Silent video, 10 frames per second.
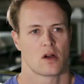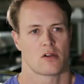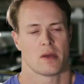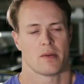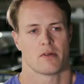I
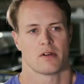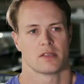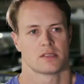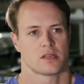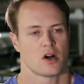remember
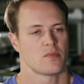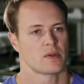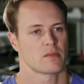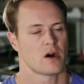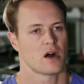is
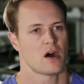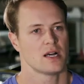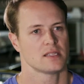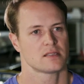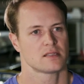opening my
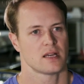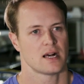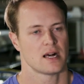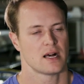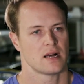eyes,
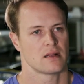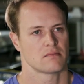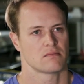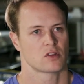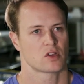
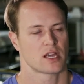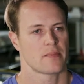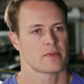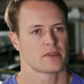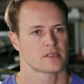looking
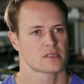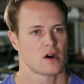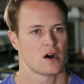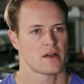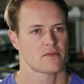up at the
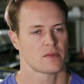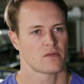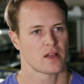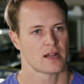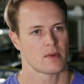sky from the
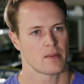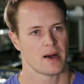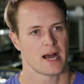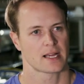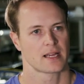flat of my
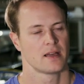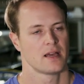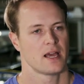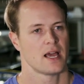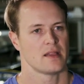back,
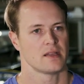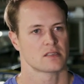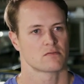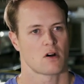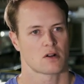and
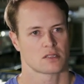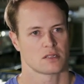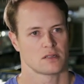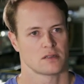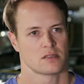there's rocks
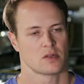and